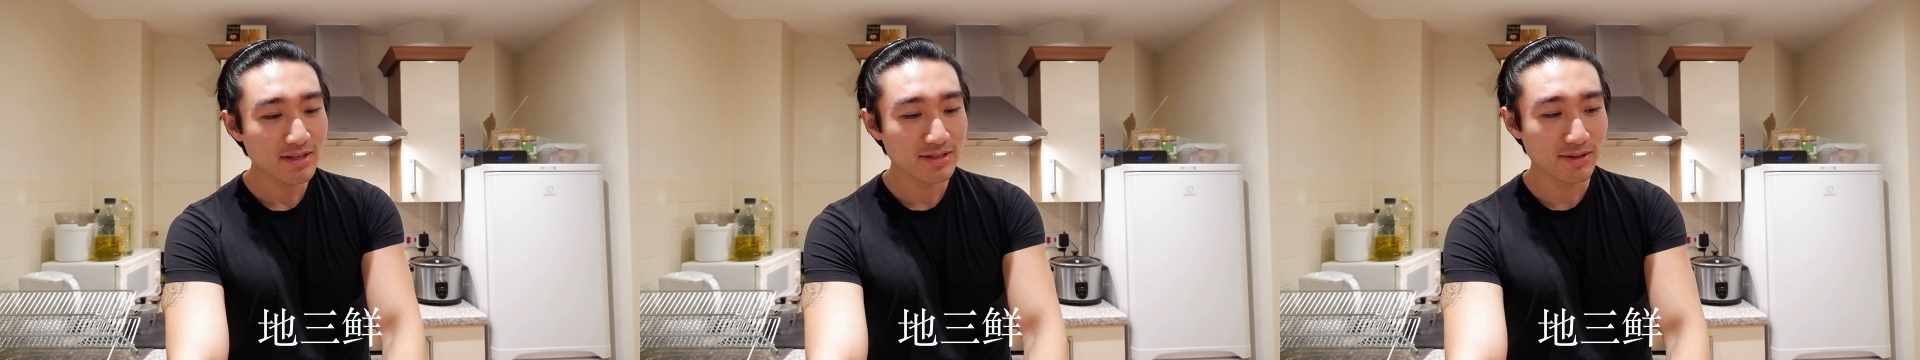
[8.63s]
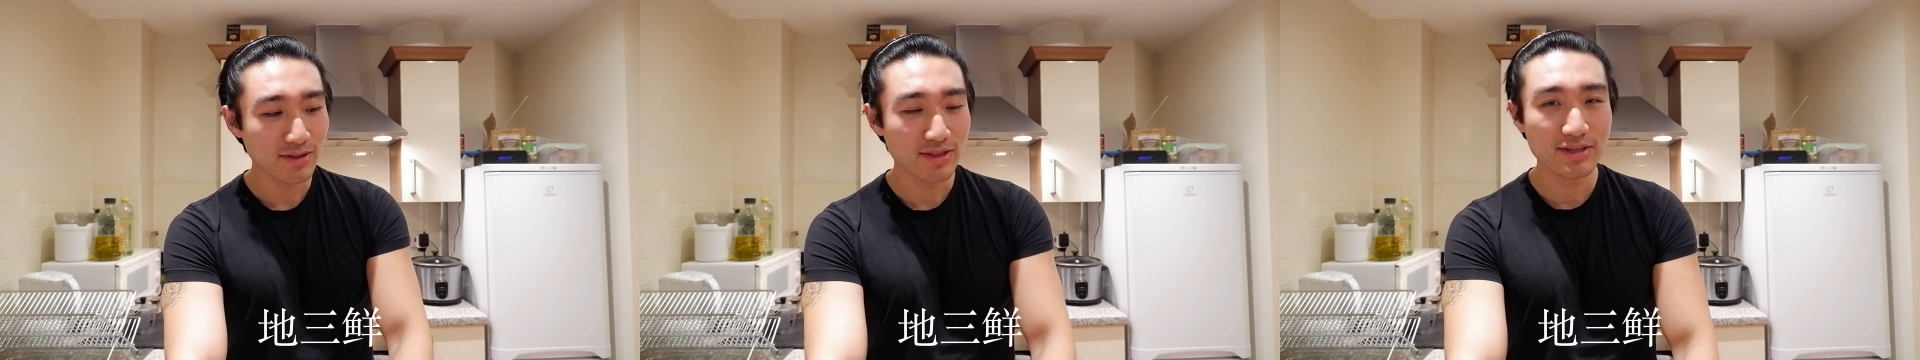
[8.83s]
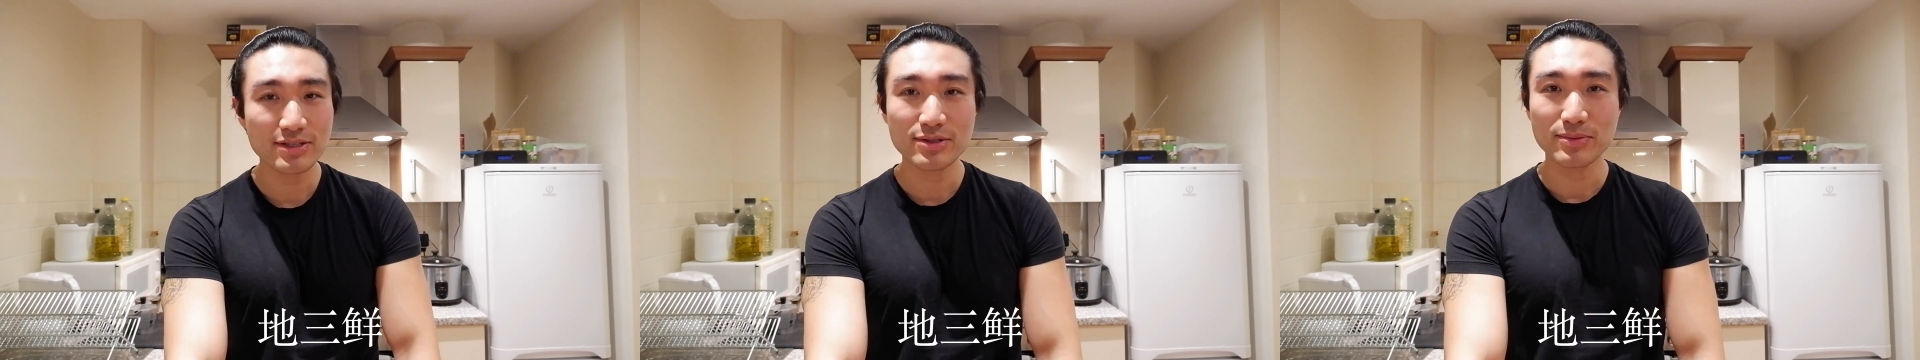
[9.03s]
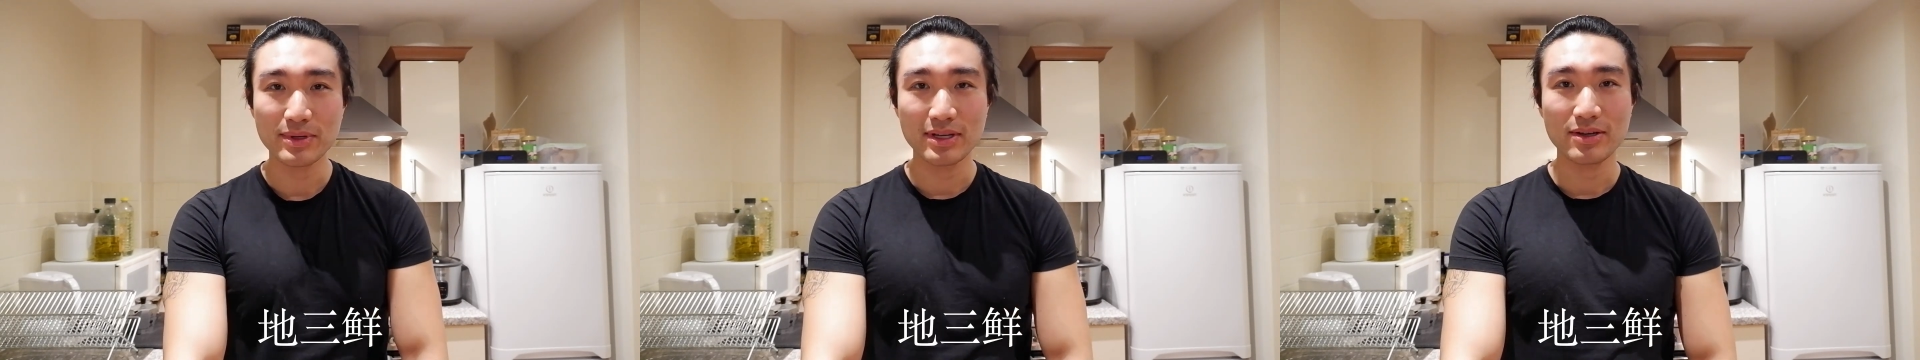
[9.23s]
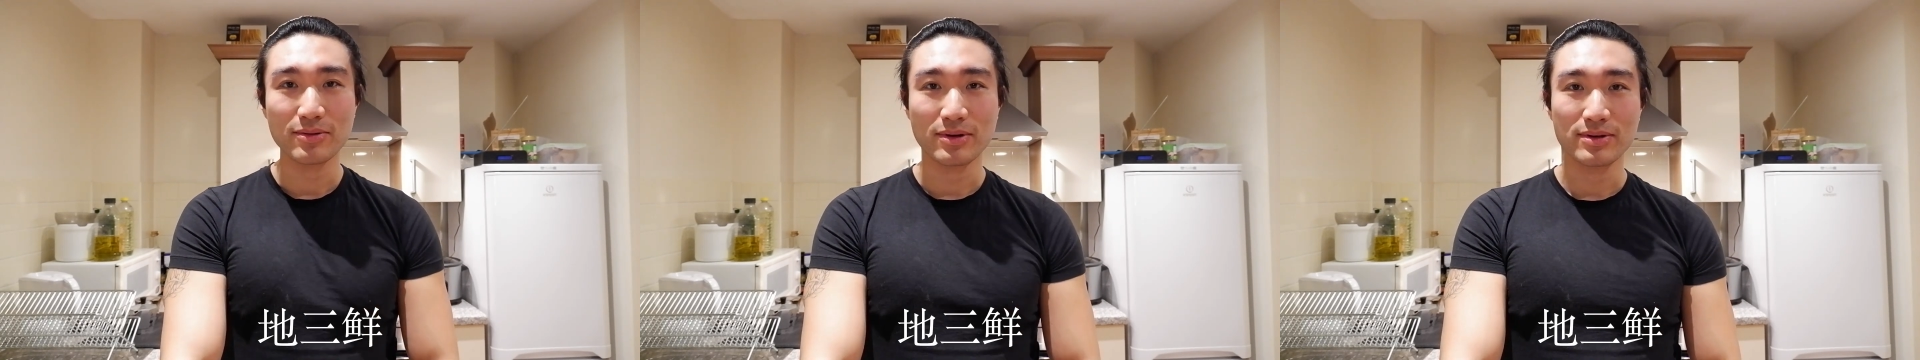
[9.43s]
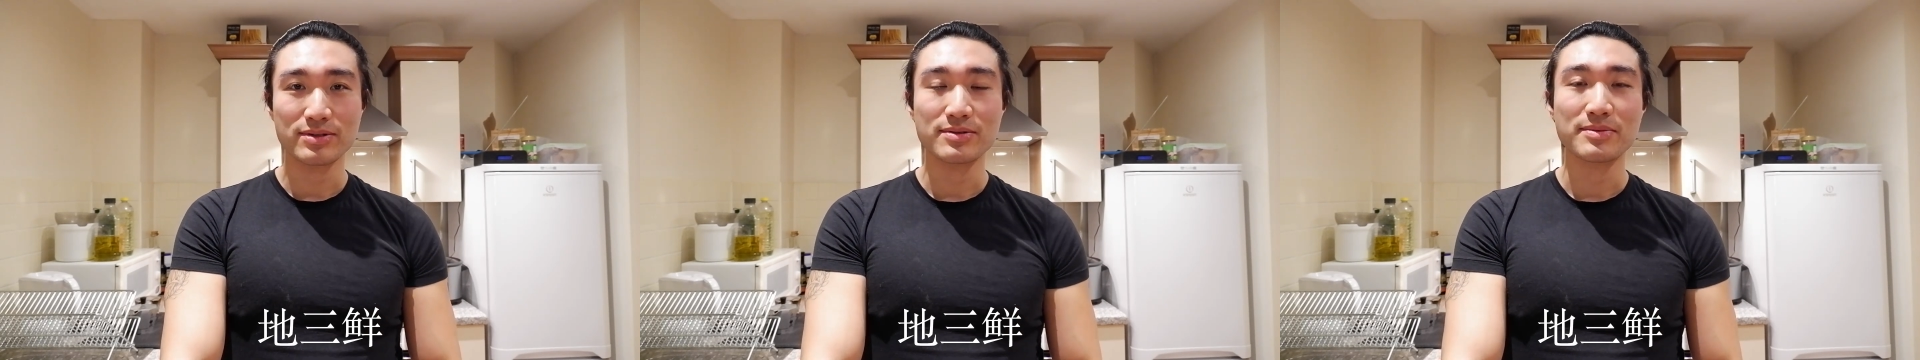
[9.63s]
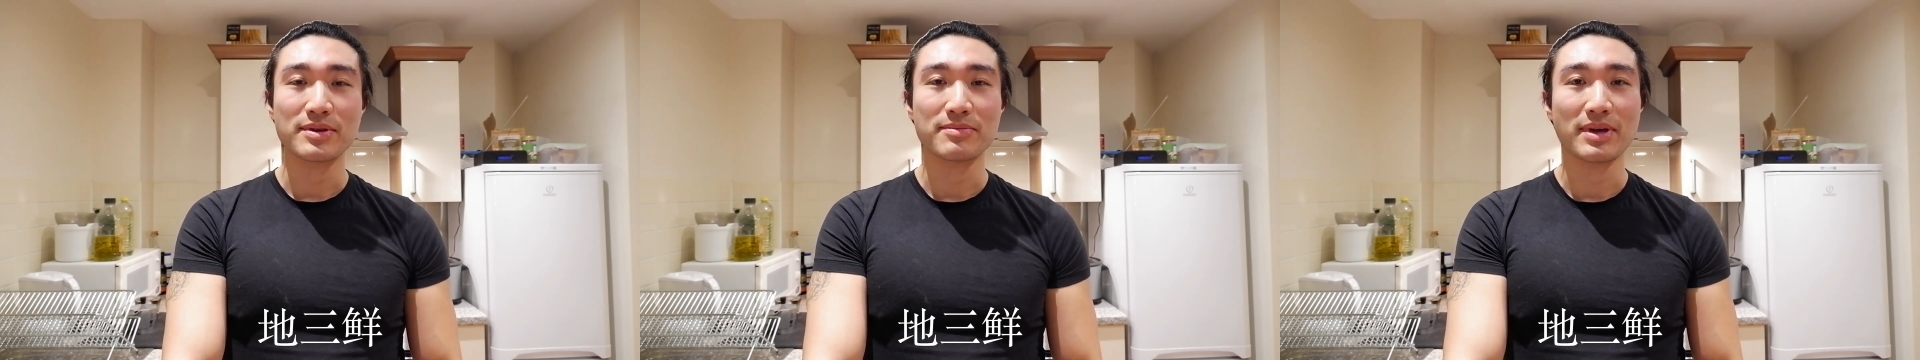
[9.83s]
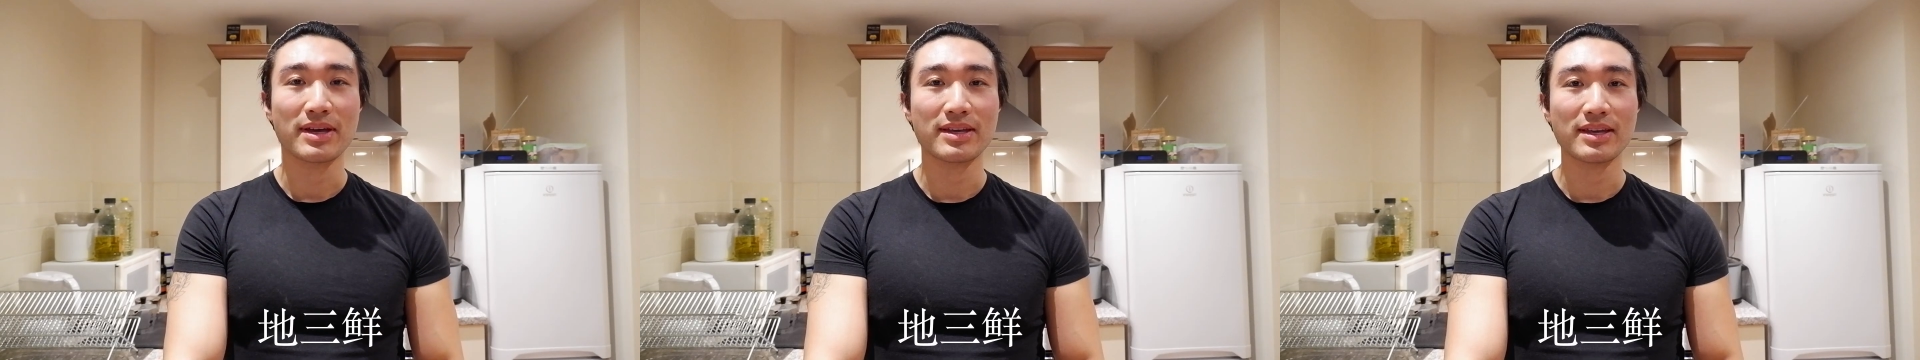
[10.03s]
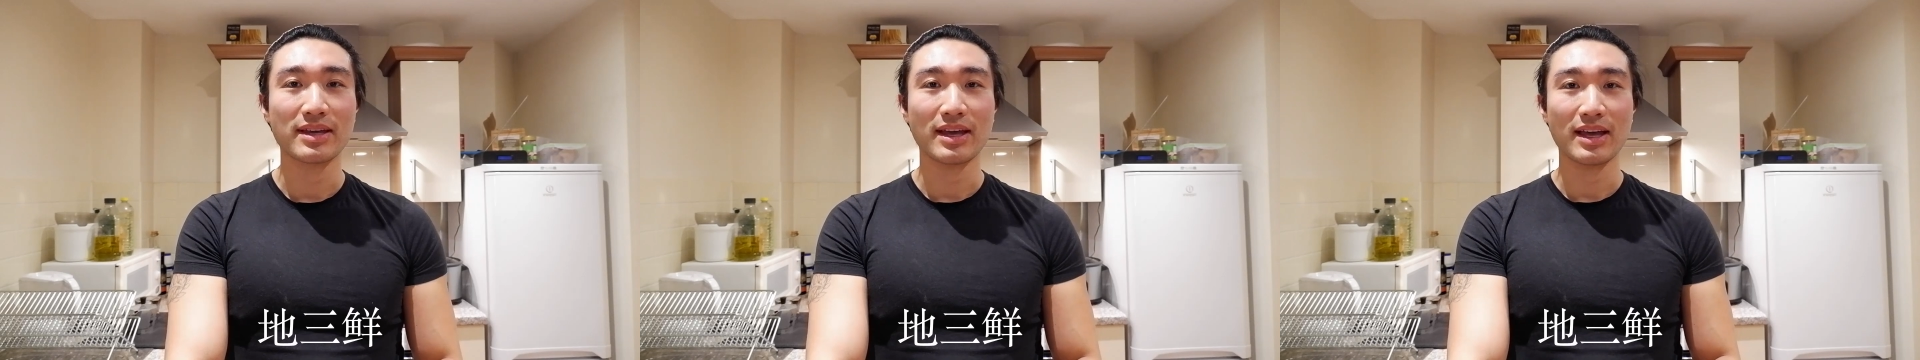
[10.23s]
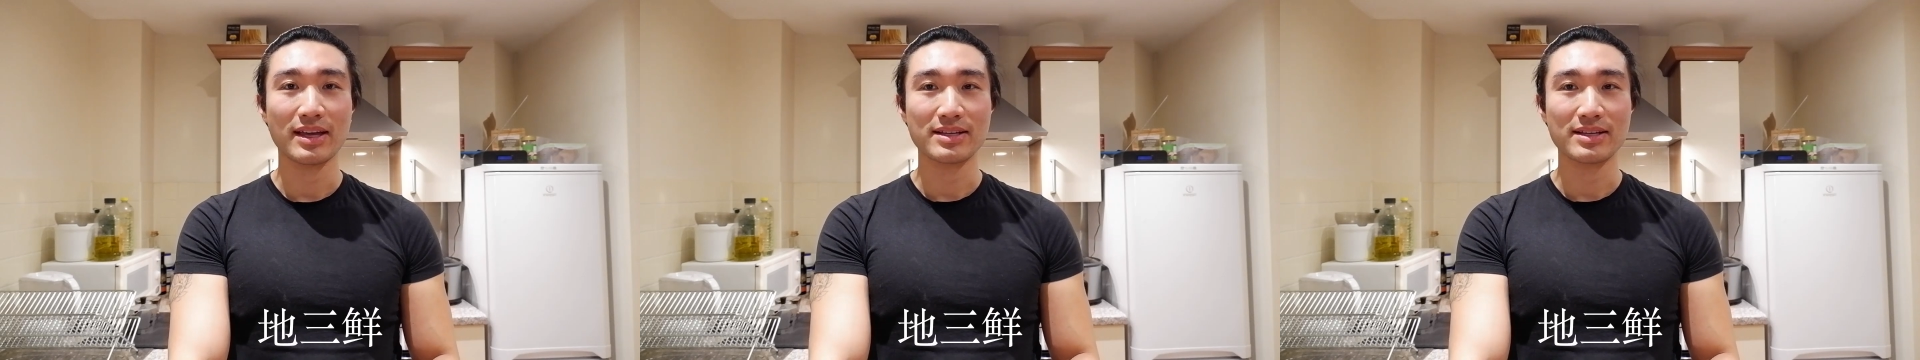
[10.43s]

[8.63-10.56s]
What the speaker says: So this week we're going to be making